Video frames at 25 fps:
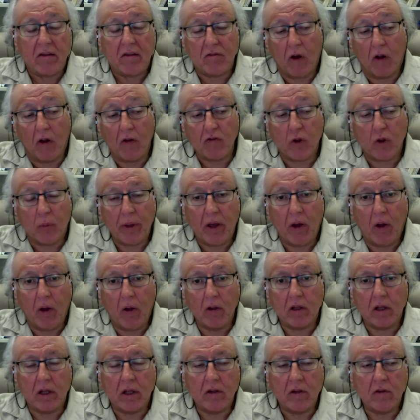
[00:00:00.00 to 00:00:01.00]
also
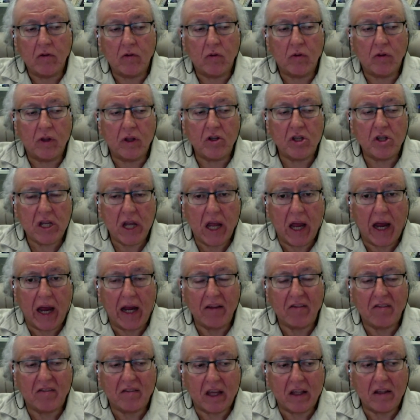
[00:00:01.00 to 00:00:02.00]
beholden to the Shiite
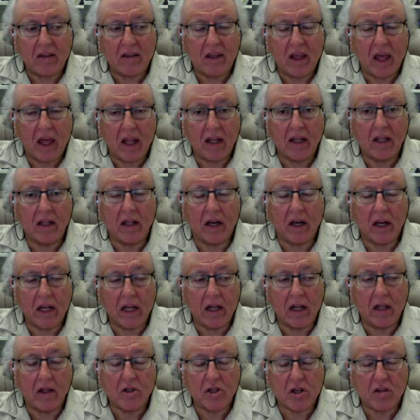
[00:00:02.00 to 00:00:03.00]
sectarian
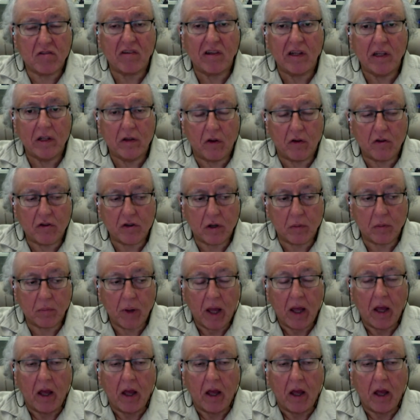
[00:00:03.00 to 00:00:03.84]
religious leadership,